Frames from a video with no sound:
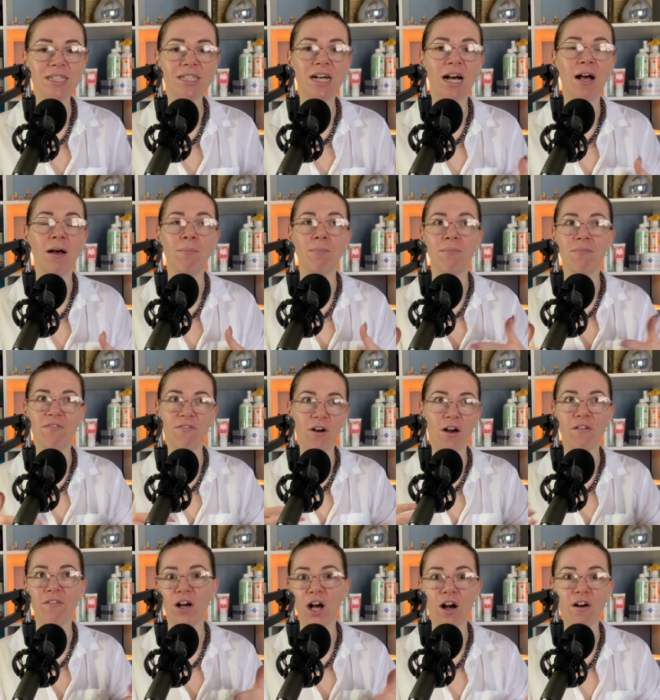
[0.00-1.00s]

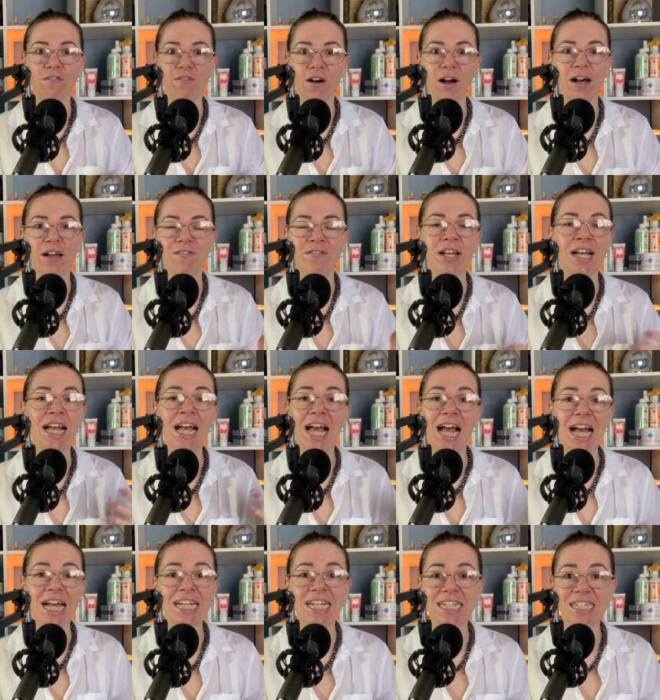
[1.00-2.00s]
5:30,
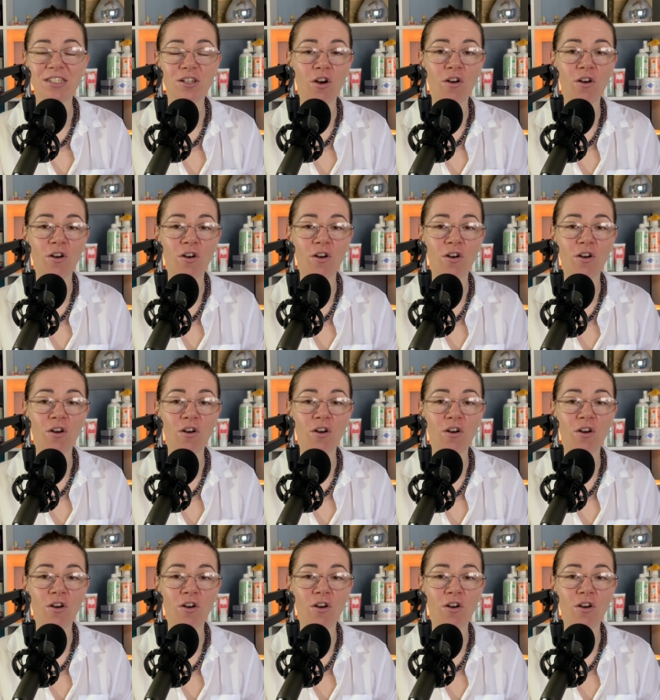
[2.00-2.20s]
and he's